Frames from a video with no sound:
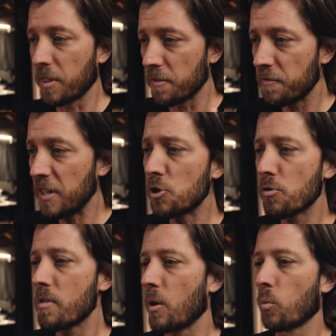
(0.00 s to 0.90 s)
But the
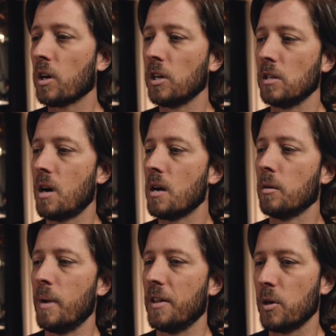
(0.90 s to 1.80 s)
feature that we're going to talk
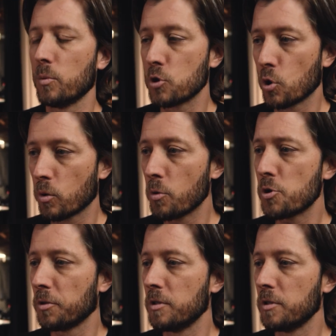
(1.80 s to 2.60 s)
about that was crucial